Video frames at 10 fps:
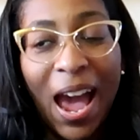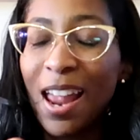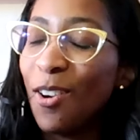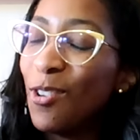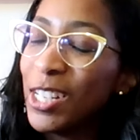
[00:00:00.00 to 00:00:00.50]

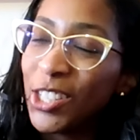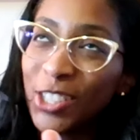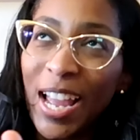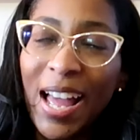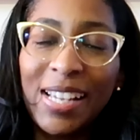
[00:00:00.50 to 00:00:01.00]
I don't want
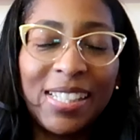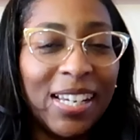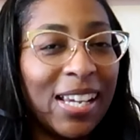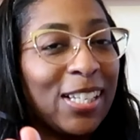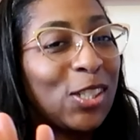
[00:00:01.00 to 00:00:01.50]
you guys
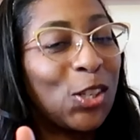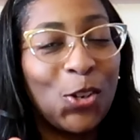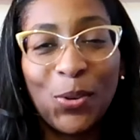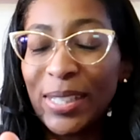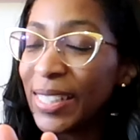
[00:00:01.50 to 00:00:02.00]
to get
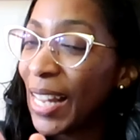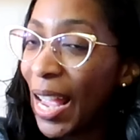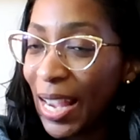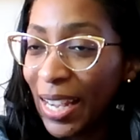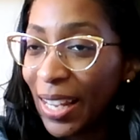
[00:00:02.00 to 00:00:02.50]
too
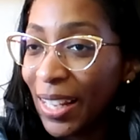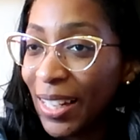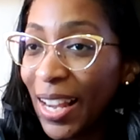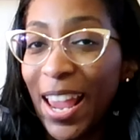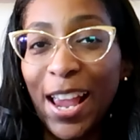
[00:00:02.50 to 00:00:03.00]
excited
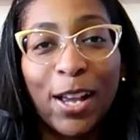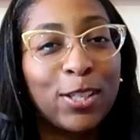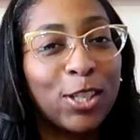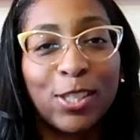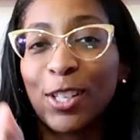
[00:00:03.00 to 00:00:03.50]

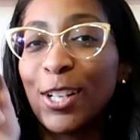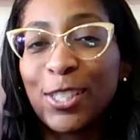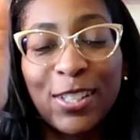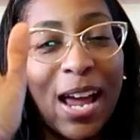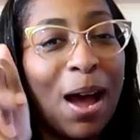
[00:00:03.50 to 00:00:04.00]
and just
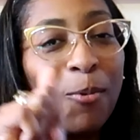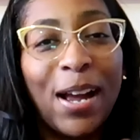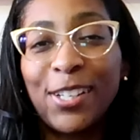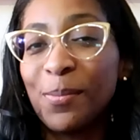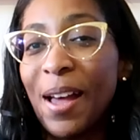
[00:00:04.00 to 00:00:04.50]
stop
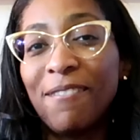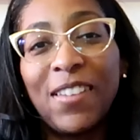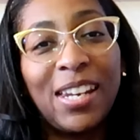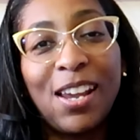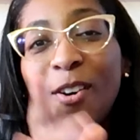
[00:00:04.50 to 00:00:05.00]
watching my
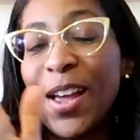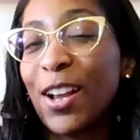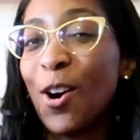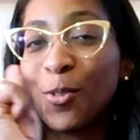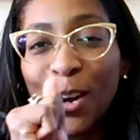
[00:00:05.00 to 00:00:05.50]
video
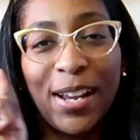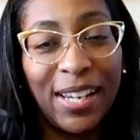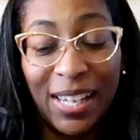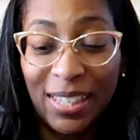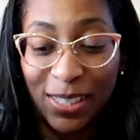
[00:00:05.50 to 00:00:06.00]
and go run
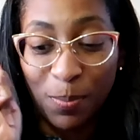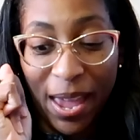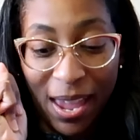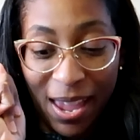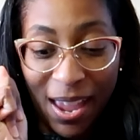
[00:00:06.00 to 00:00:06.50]
to get this
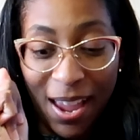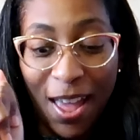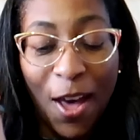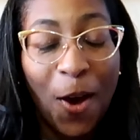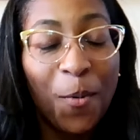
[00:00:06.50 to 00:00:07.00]
bag.
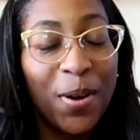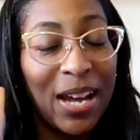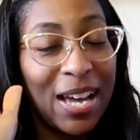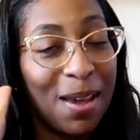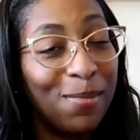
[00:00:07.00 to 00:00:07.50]

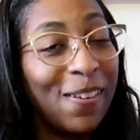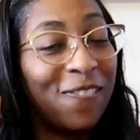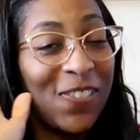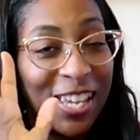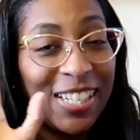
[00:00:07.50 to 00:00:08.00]
But let
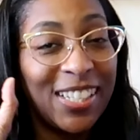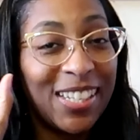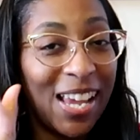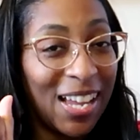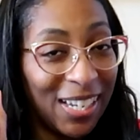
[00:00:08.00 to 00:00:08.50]
me finish
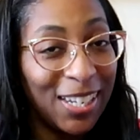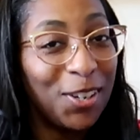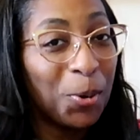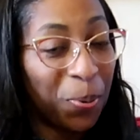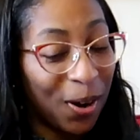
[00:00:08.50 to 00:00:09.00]
telling
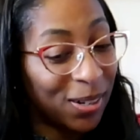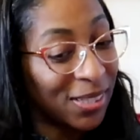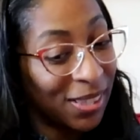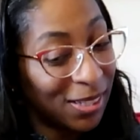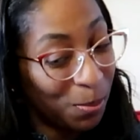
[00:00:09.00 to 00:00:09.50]
you the
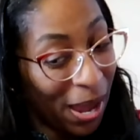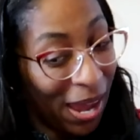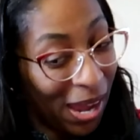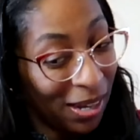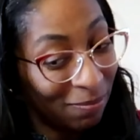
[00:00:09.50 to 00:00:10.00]
perks of this
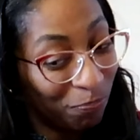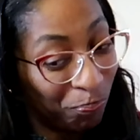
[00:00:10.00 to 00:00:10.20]
bag.